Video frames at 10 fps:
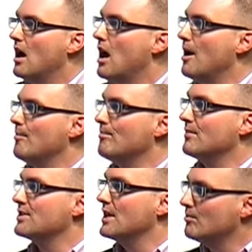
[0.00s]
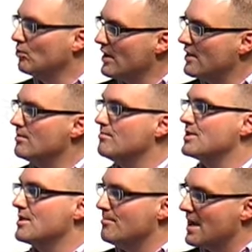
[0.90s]
the same
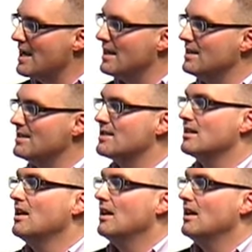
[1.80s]
rhythms, the bays,